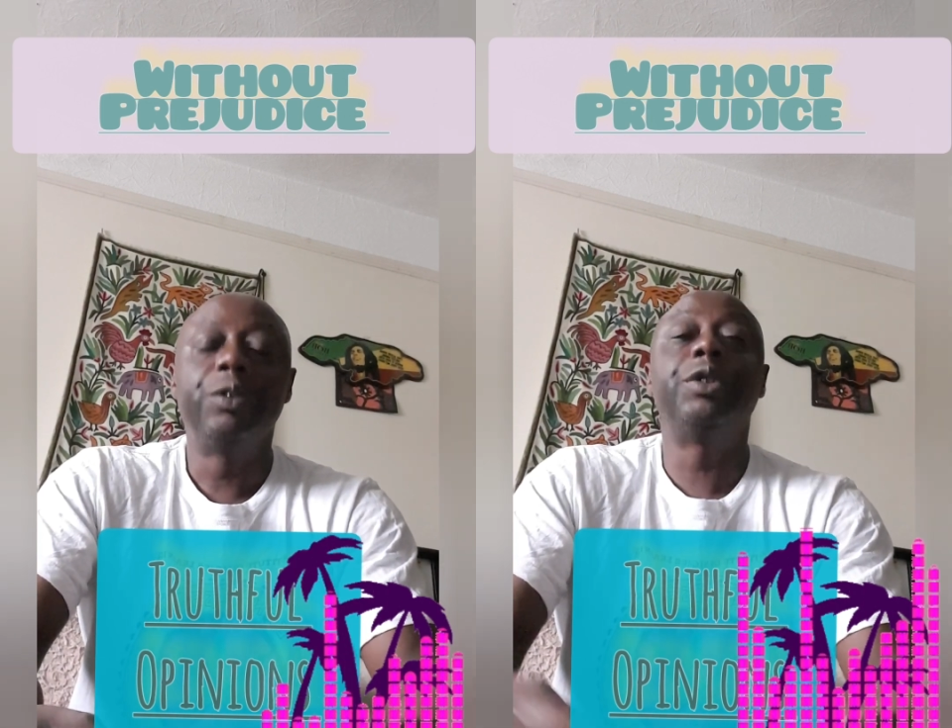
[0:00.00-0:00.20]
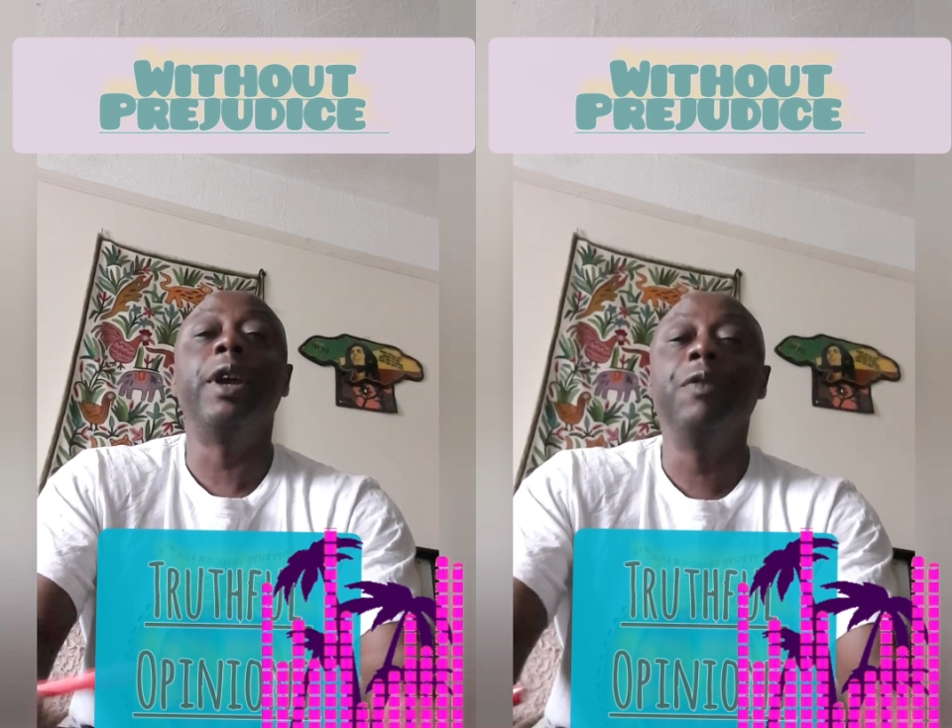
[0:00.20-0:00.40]

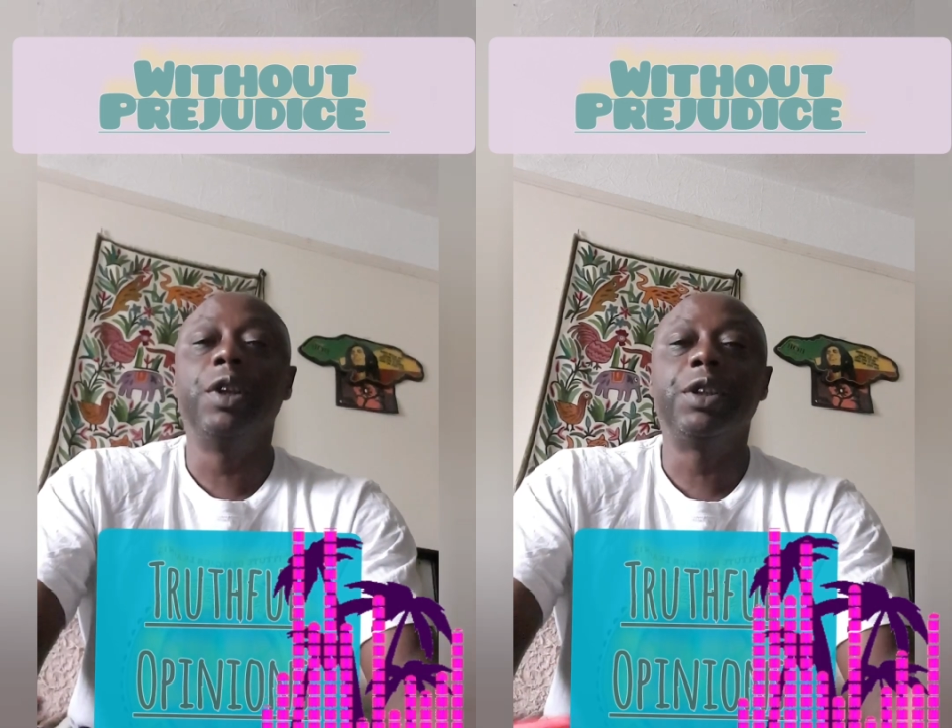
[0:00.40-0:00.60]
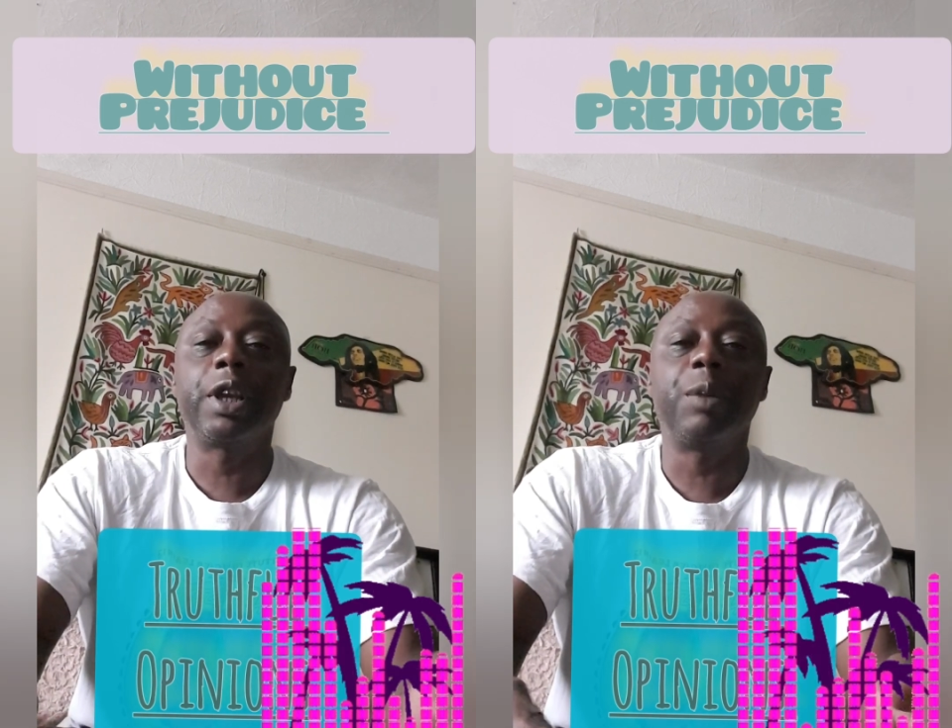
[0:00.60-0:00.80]
definitely
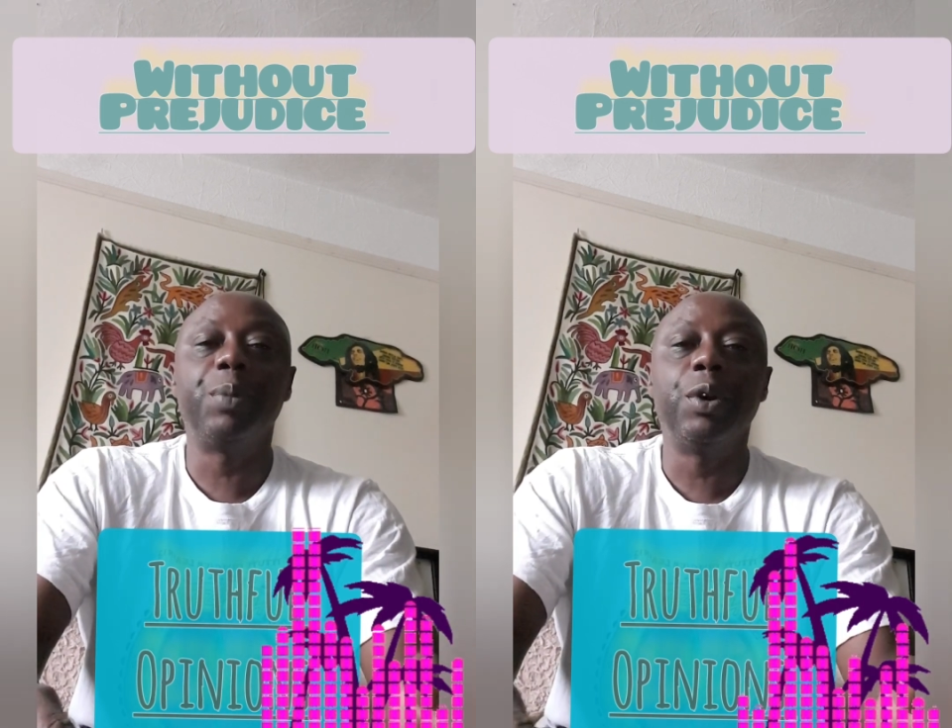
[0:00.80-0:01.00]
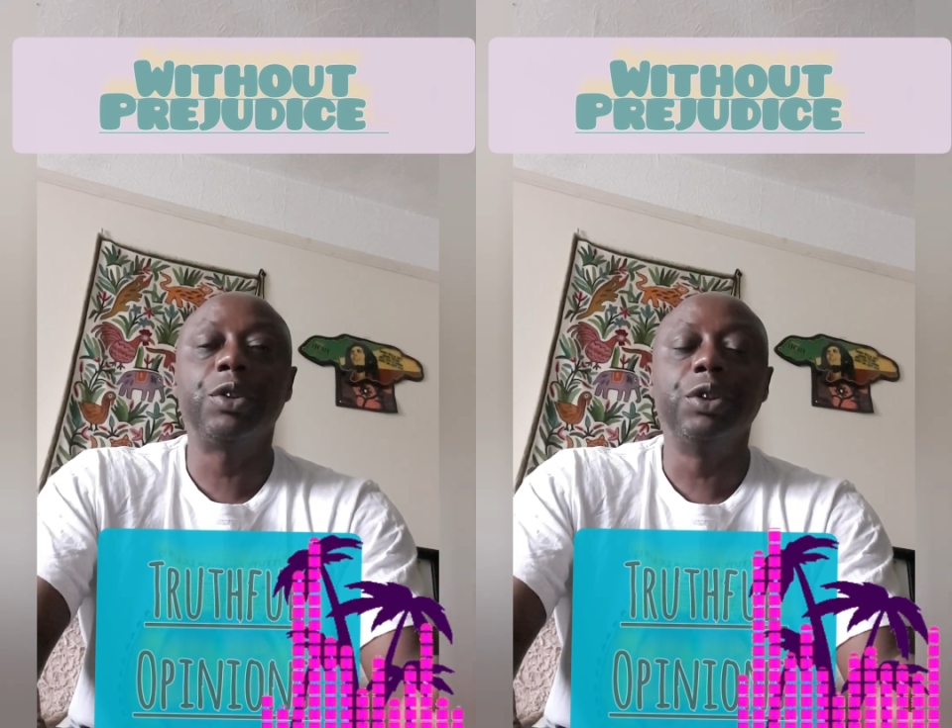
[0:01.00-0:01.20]
take it
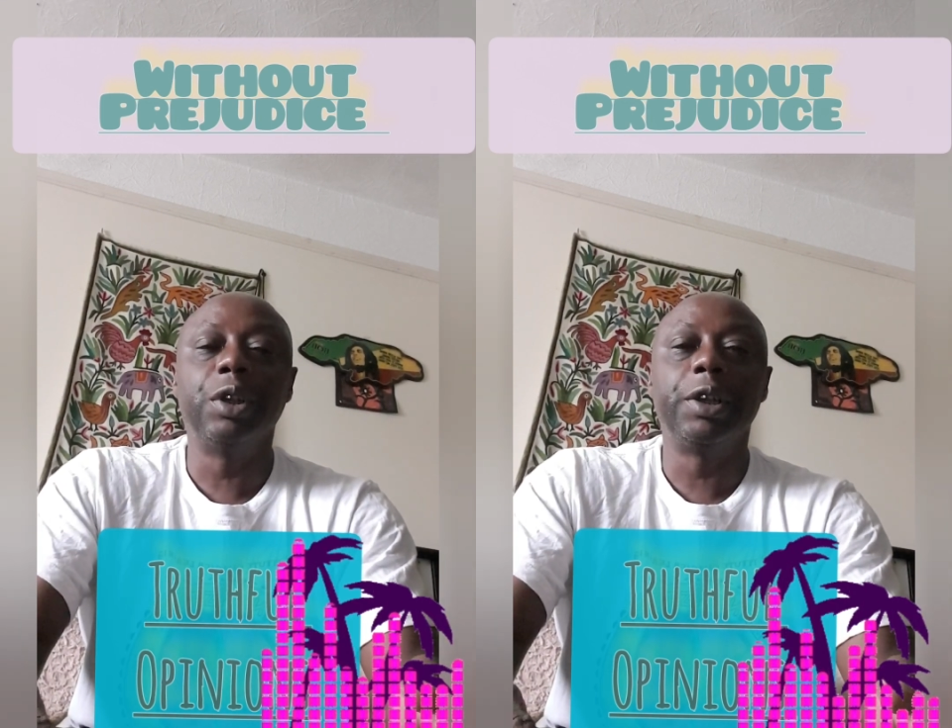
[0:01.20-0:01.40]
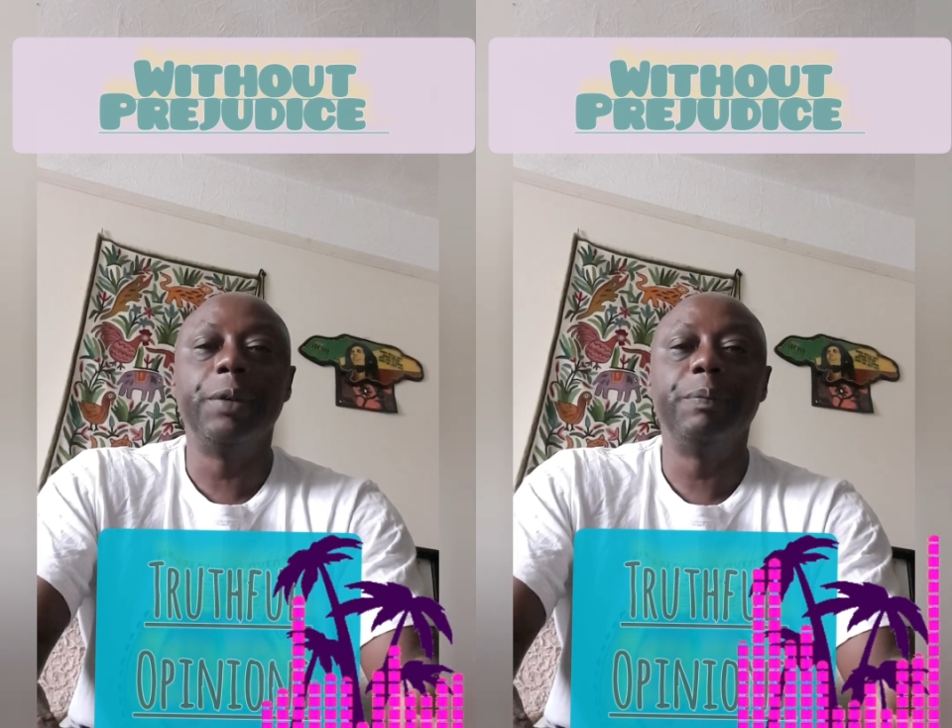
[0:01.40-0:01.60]

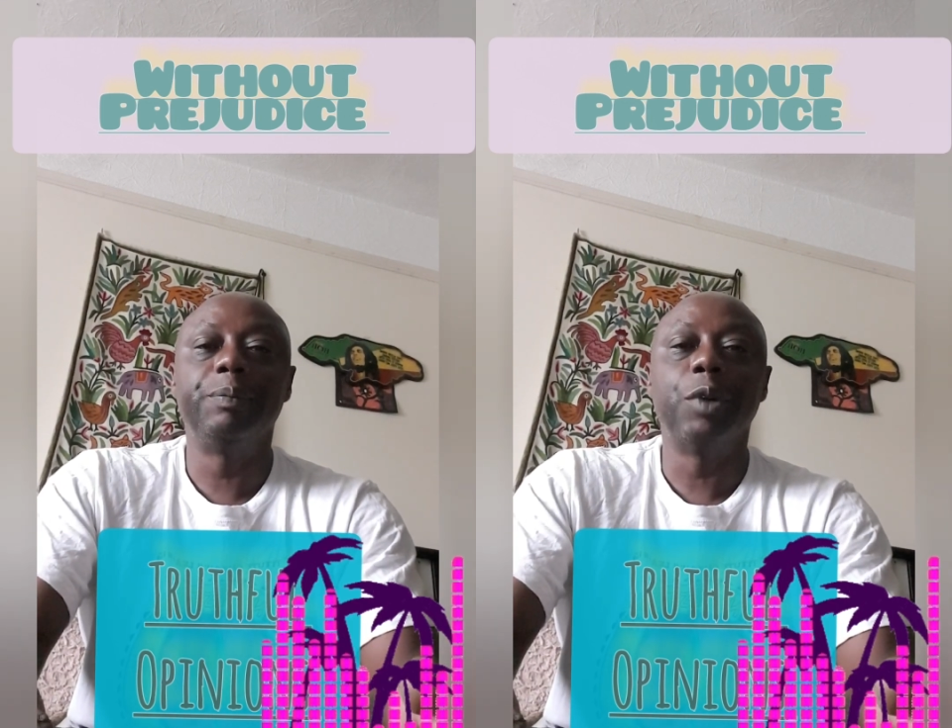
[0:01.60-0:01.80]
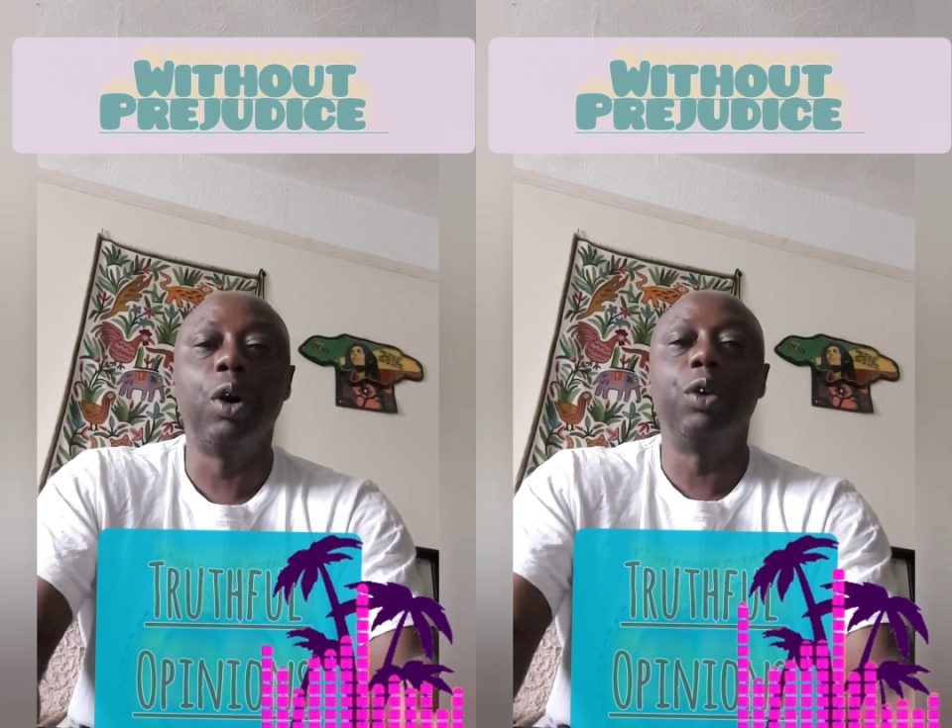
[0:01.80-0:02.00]
personally,
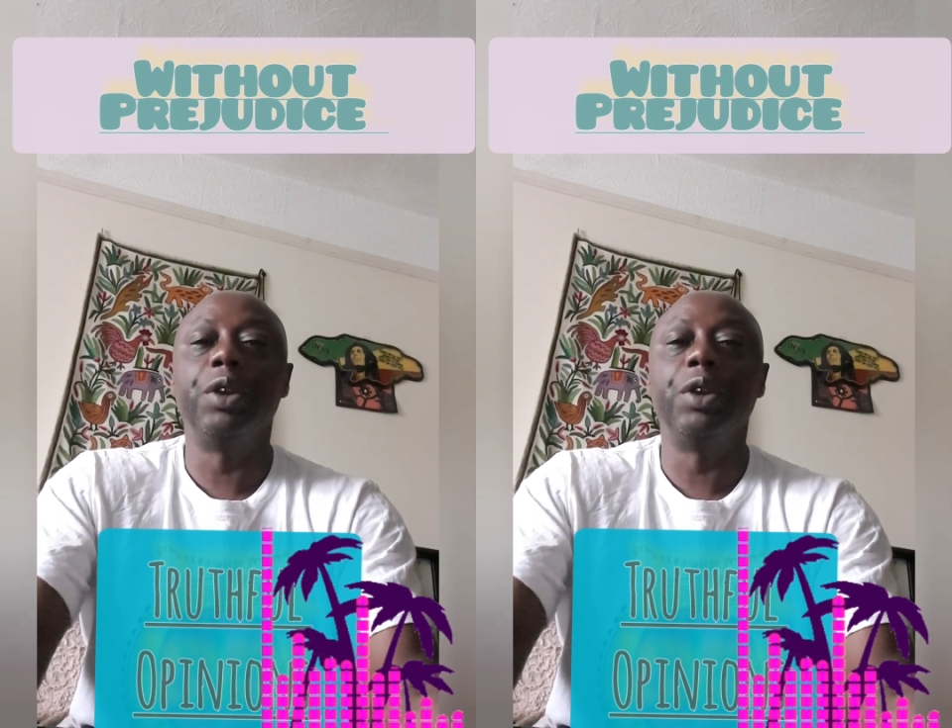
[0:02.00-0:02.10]
or